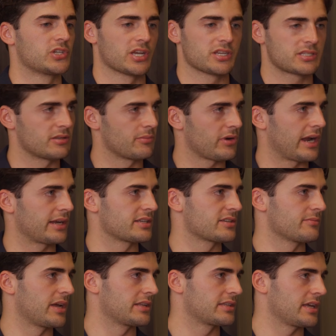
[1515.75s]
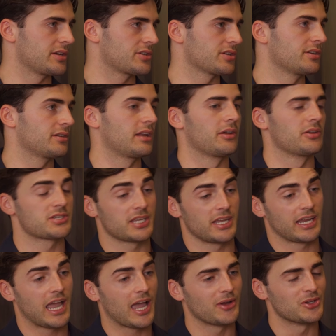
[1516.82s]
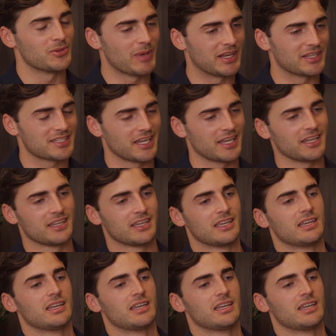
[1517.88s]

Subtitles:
just the practice of meditation. Now you're saying, how do you meditate?